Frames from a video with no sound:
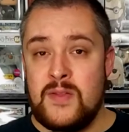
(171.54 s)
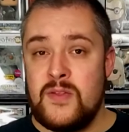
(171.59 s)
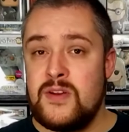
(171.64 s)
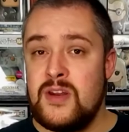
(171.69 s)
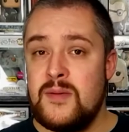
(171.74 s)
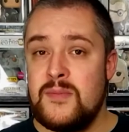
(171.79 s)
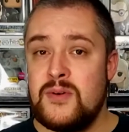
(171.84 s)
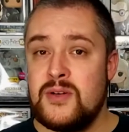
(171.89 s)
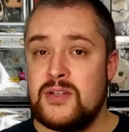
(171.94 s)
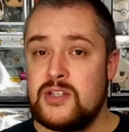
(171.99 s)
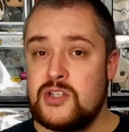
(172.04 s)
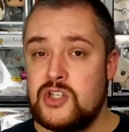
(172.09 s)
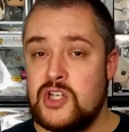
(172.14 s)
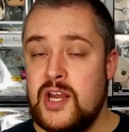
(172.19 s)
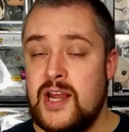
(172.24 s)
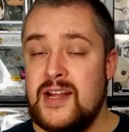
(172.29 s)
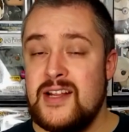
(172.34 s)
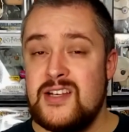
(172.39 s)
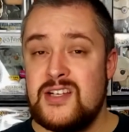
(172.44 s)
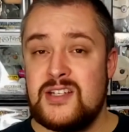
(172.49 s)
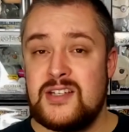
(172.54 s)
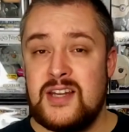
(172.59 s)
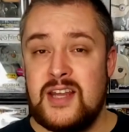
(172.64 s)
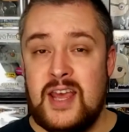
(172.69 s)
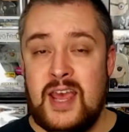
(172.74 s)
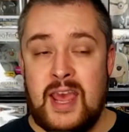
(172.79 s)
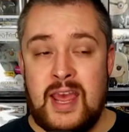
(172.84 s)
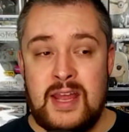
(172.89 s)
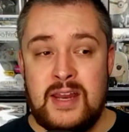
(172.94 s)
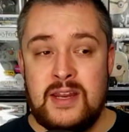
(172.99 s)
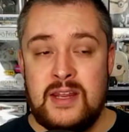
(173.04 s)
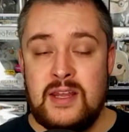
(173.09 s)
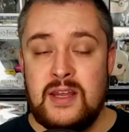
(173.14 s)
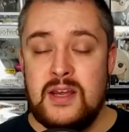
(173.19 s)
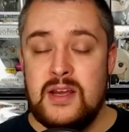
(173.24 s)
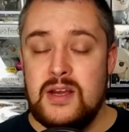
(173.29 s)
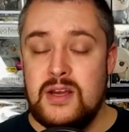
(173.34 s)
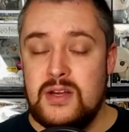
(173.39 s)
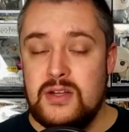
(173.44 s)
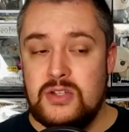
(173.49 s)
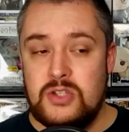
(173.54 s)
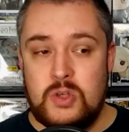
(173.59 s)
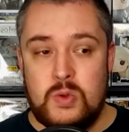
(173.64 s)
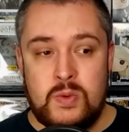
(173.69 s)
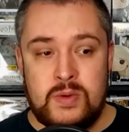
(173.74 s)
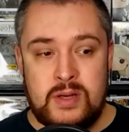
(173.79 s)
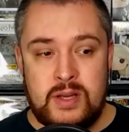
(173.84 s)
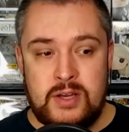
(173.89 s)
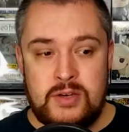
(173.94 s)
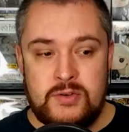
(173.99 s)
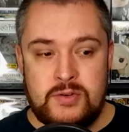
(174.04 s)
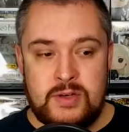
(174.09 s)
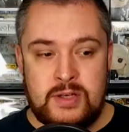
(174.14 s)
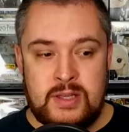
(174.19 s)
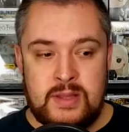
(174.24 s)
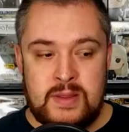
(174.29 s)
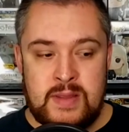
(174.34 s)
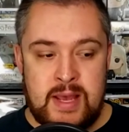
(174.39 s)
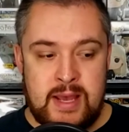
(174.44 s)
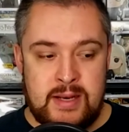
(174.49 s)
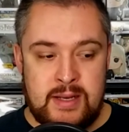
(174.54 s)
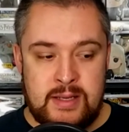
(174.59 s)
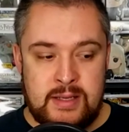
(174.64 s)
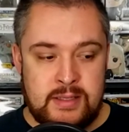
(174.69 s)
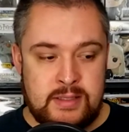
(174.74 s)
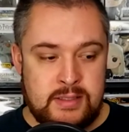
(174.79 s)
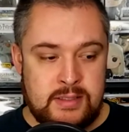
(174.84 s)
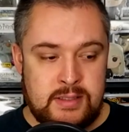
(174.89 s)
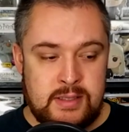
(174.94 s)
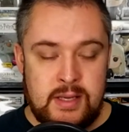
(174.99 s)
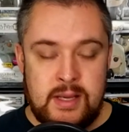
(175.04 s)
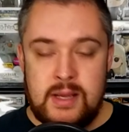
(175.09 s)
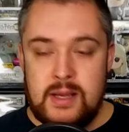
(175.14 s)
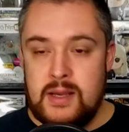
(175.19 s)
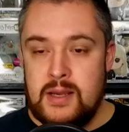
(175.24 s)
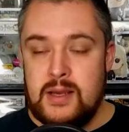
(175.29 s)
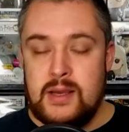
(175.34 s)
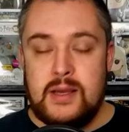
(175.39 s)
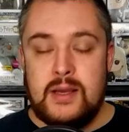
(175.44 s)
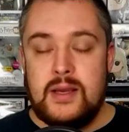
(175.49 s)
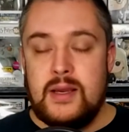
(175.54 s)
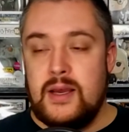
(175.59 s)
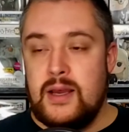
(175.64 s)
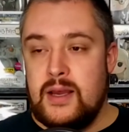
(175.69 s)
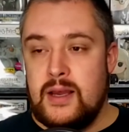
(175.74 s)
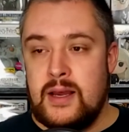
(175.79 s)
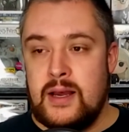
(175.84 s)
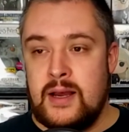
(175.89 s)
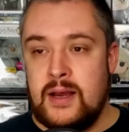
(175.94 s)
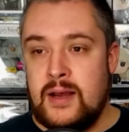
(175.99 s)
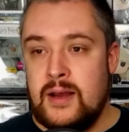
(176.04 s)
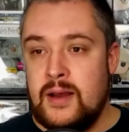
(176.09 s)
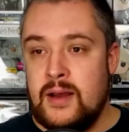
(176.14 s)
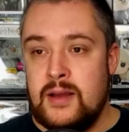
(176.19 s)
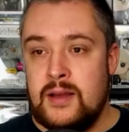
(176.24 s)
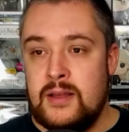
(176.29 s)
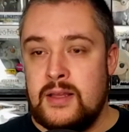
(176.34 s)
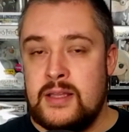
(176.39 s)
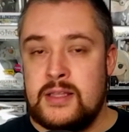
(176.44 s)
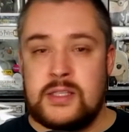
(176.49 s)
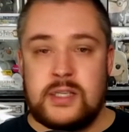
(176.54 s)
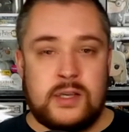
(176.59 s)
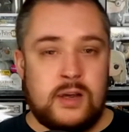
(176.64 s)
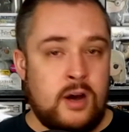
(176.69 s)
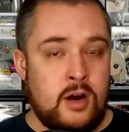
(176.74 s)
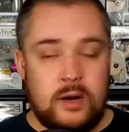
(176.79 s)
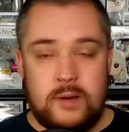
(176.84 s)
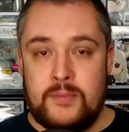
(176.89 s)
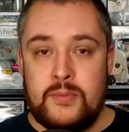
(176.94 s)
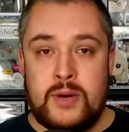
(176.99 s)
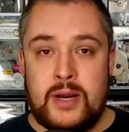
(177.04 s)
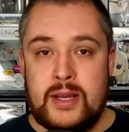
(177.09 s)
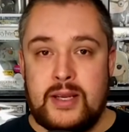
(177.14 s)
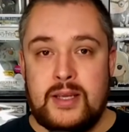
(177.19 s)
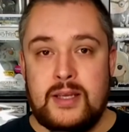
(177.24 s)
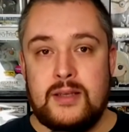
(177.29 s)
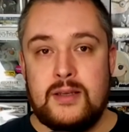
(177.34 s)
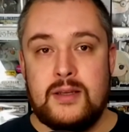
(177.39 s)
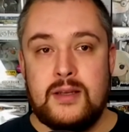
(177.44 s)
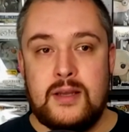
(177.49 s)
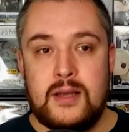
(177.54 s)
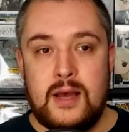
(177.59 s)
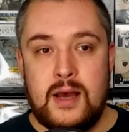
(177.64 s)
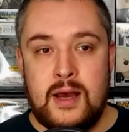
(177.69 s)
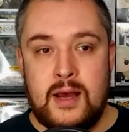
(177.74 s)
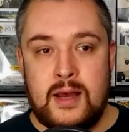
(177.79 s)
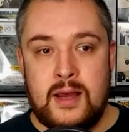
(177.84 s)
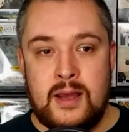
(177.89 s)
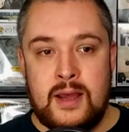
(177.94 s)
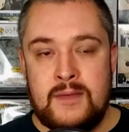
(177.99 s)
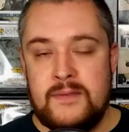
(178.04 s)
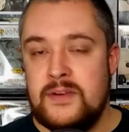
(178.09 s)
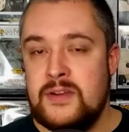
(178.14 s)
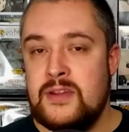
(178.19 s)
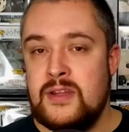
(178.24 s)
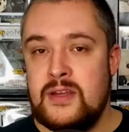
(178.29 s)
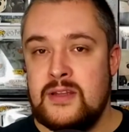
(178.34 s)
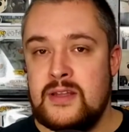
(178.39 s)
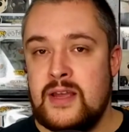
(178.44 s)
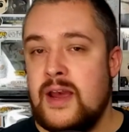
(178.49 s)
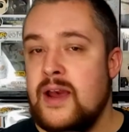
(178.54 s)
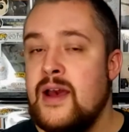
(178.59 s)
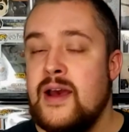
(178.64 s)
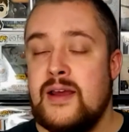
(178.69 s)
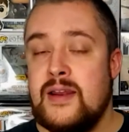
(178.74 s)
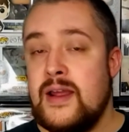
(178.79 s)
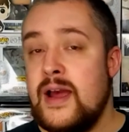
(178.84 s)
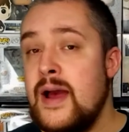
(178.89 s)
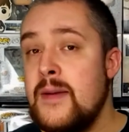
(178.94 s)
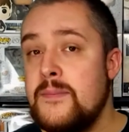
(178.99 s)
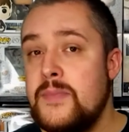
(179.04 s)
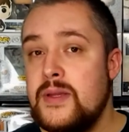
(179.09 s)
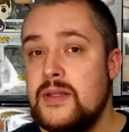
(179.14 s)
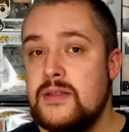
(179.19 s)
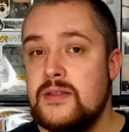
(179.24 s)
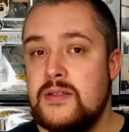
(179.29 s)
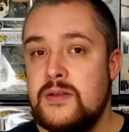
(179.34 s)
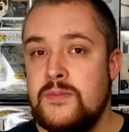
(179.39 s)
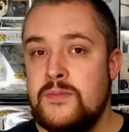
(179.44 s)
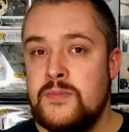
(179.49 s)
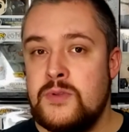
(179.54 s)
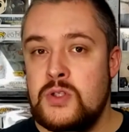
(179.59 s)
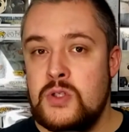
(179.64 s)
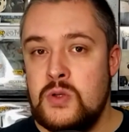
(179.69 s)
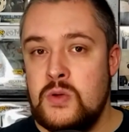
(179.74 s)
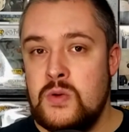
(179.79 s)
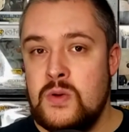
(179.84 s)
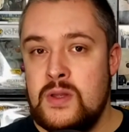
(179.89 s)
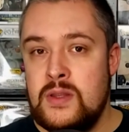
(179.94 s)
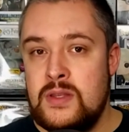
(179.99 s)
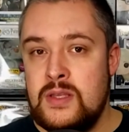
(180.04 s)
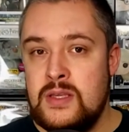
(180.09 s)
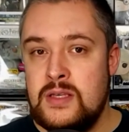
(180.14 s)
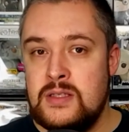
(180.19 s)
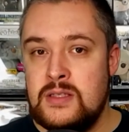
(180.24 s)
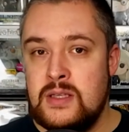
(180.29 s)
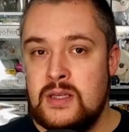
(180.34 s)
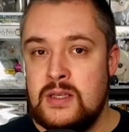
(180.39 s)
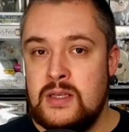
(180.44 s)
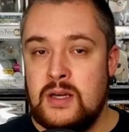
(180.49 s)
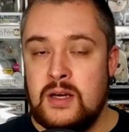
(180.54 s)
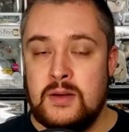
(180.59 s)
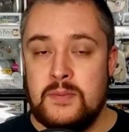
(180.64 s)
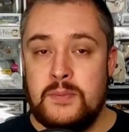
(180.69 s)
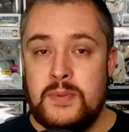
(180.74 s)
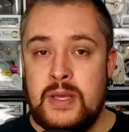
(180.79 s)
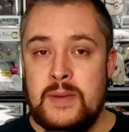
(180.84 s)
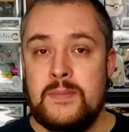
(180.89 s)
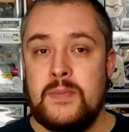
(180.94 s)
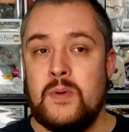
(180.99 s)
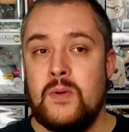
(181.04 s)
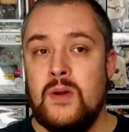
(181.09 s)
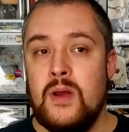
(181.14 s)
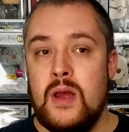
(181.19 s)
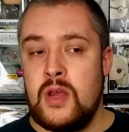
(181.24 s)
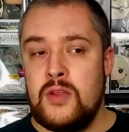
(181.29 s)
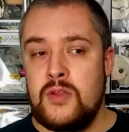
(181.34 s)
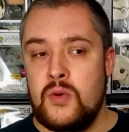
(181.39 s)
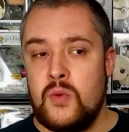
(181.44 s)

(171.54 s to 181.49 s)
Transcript: the number has changed to 80 to 100. That is, it's heartbreaking, everything that had happened to these young people. And